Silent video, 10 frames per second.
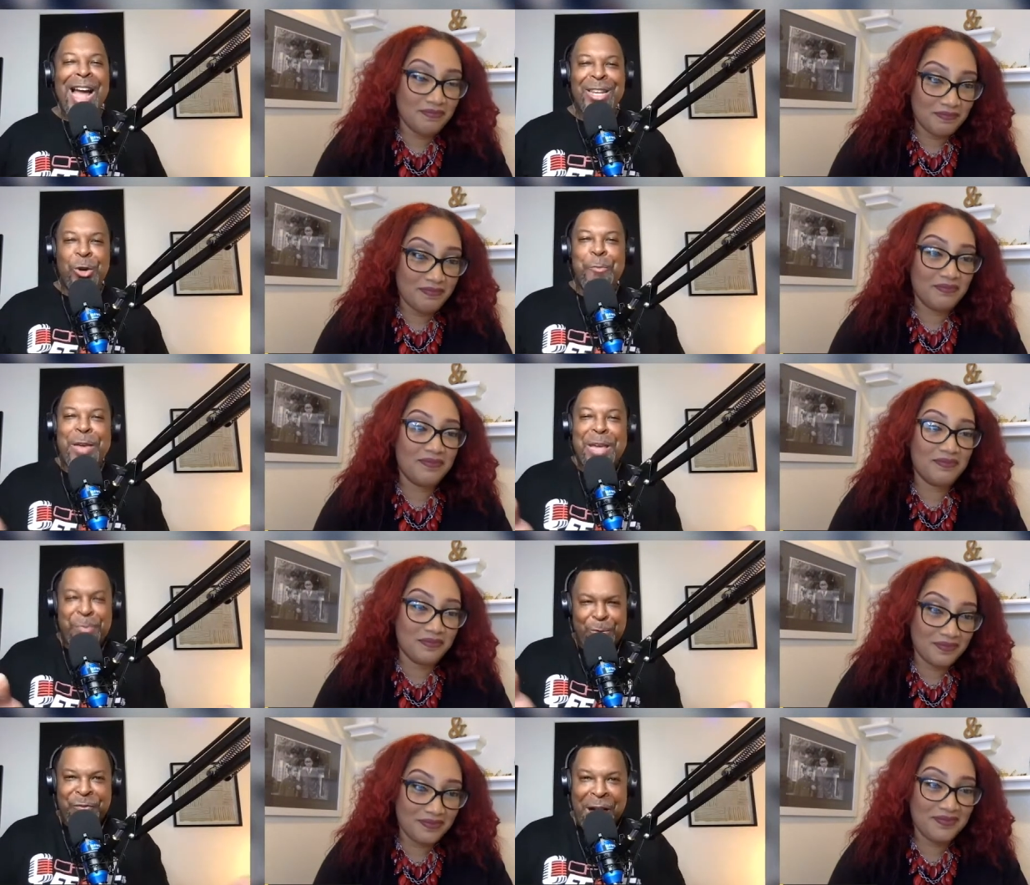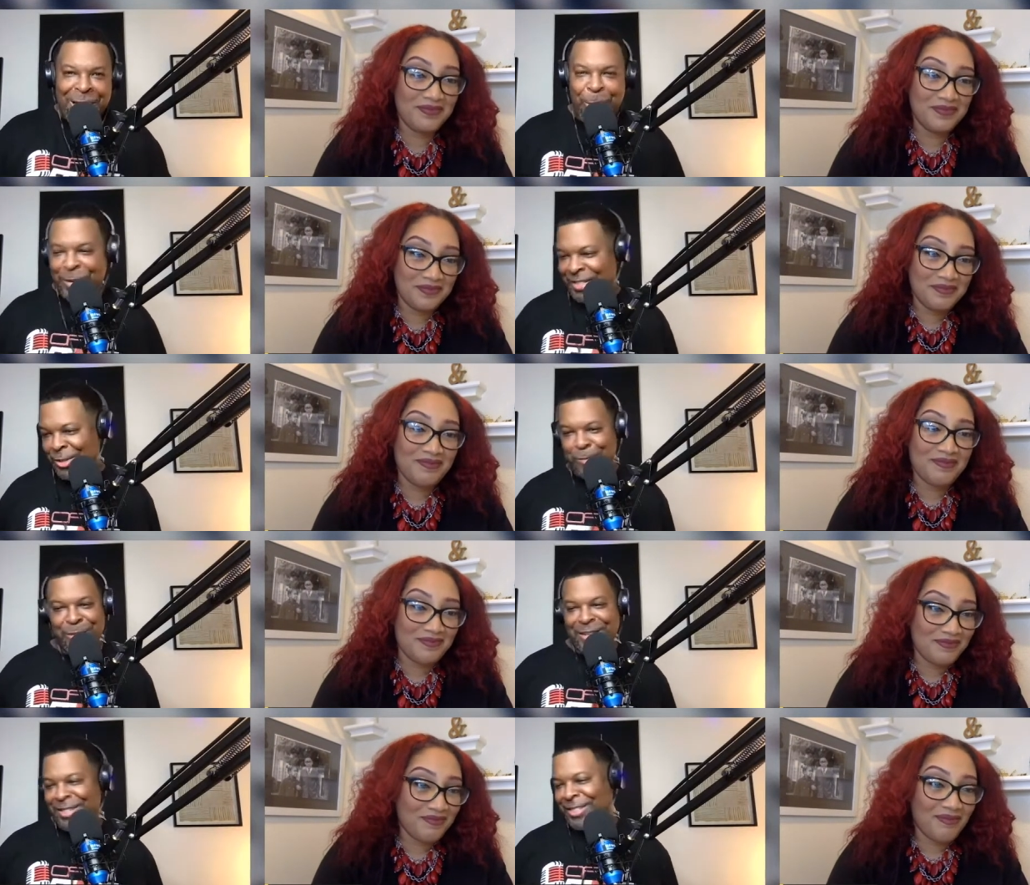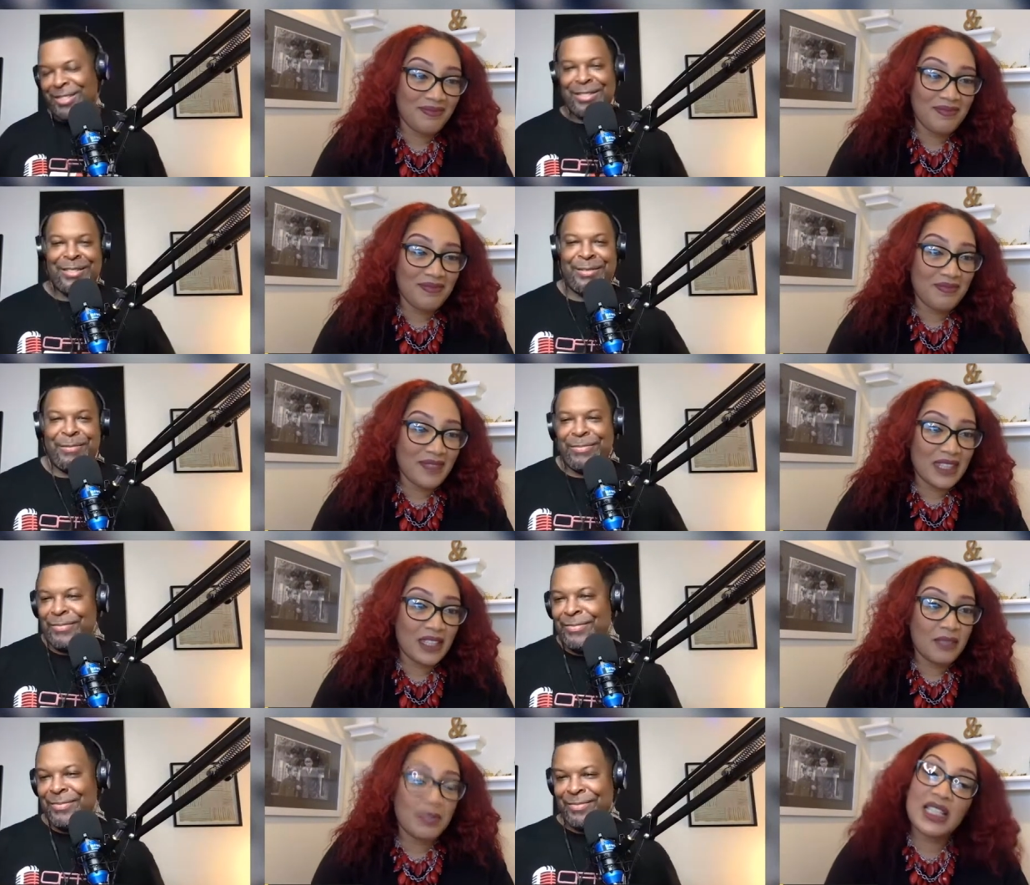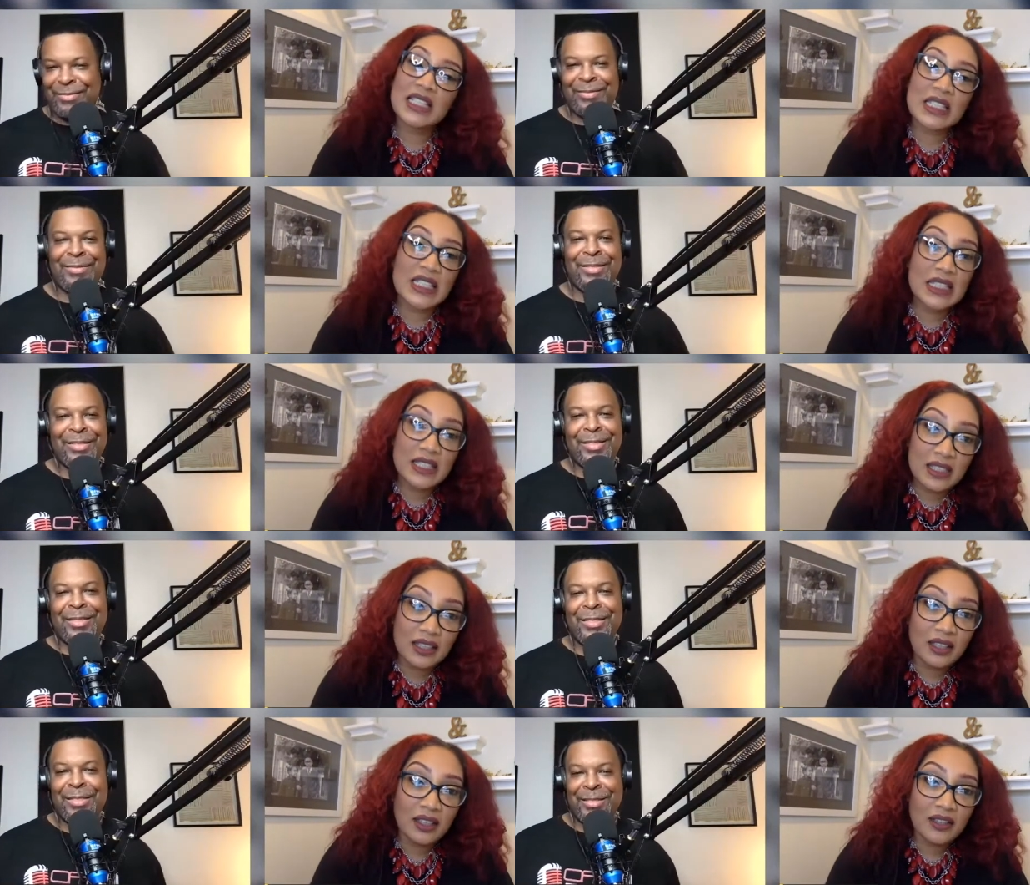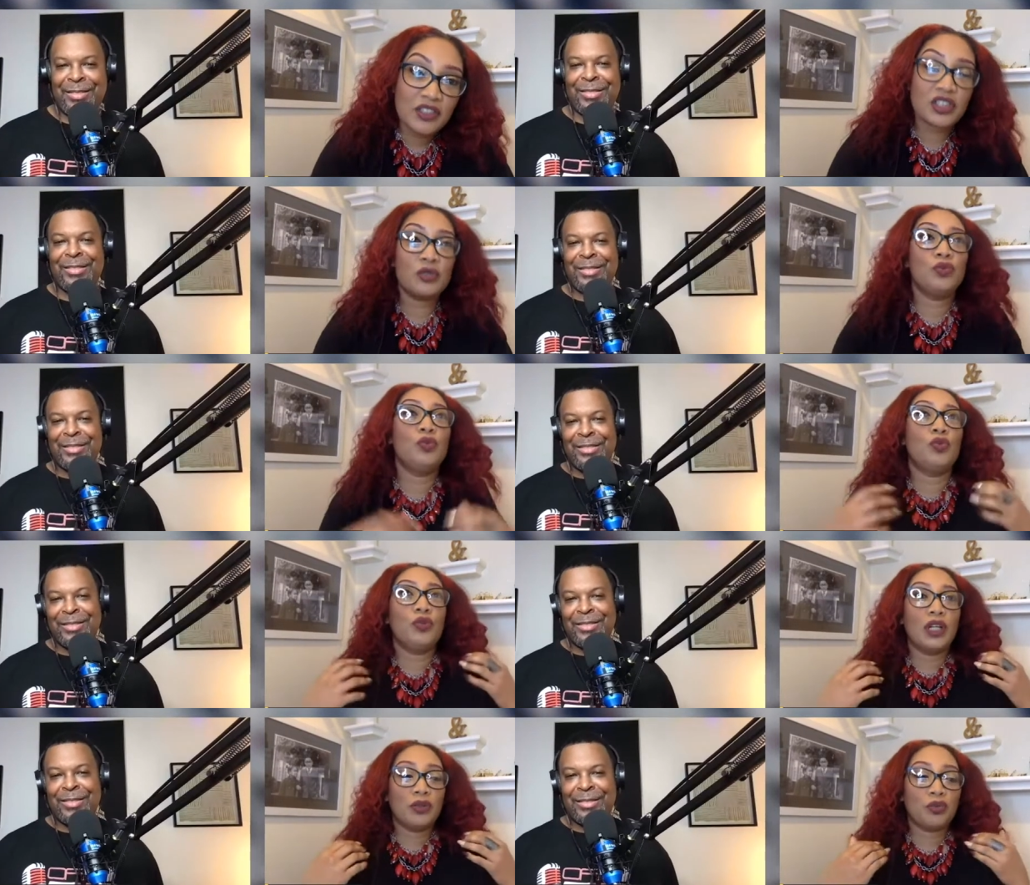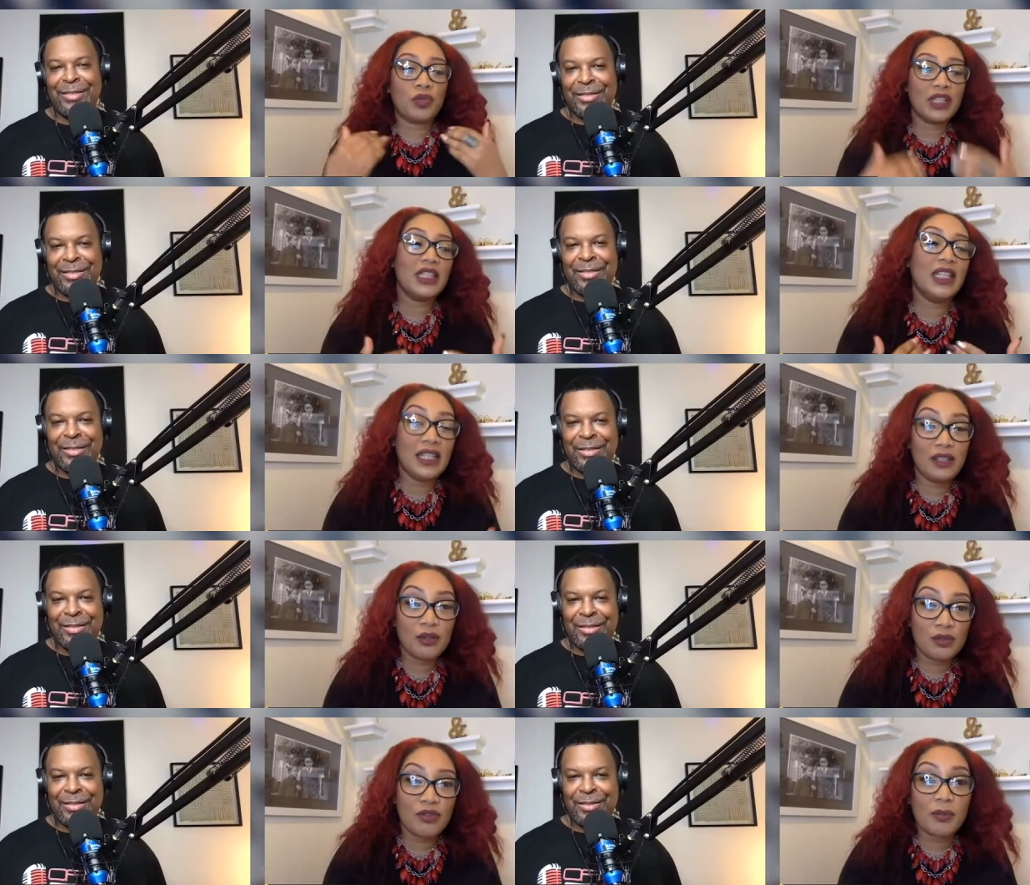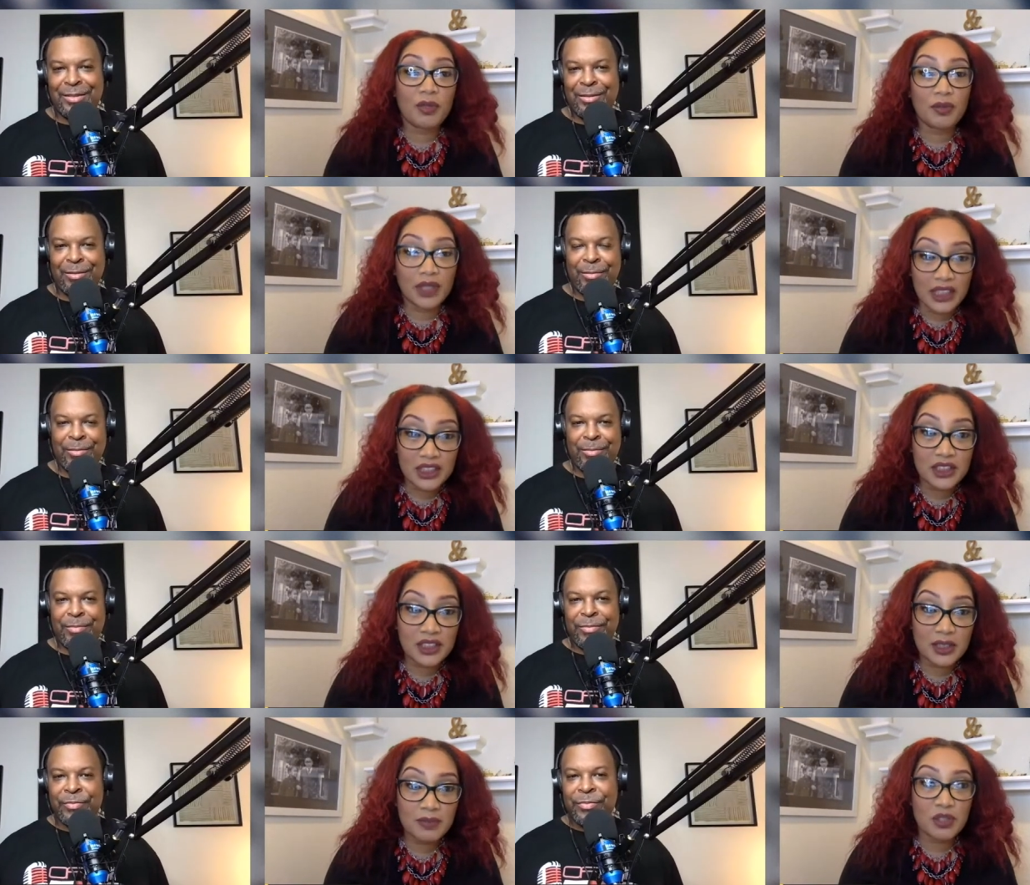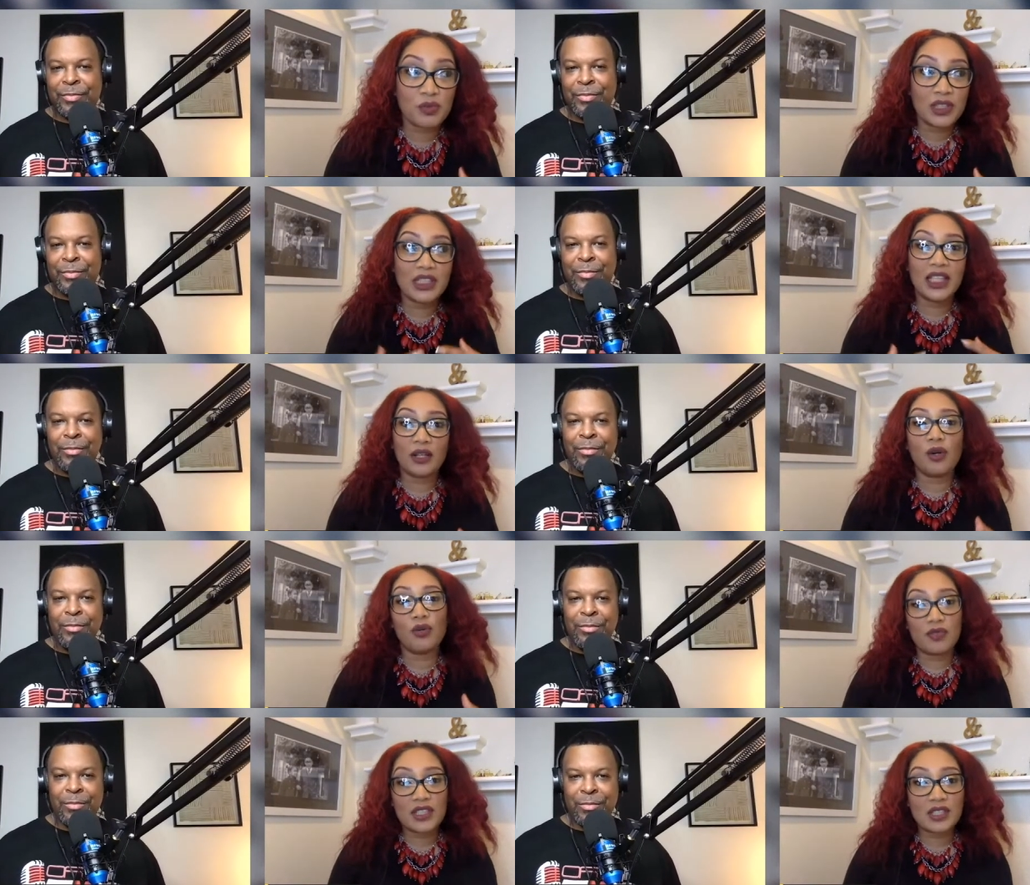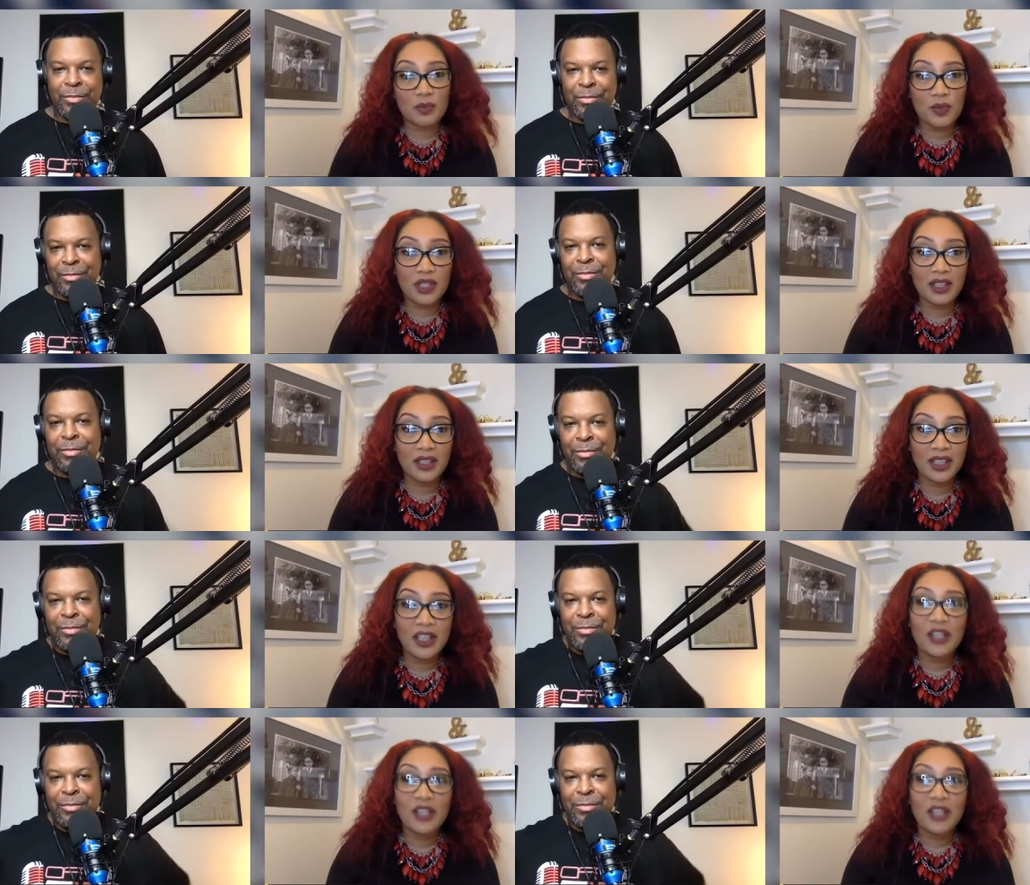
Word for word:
Speaker 1: Why do people follow it so much?
Speaker 2: Because it's easy to really heal from a relationship, to really get over someone.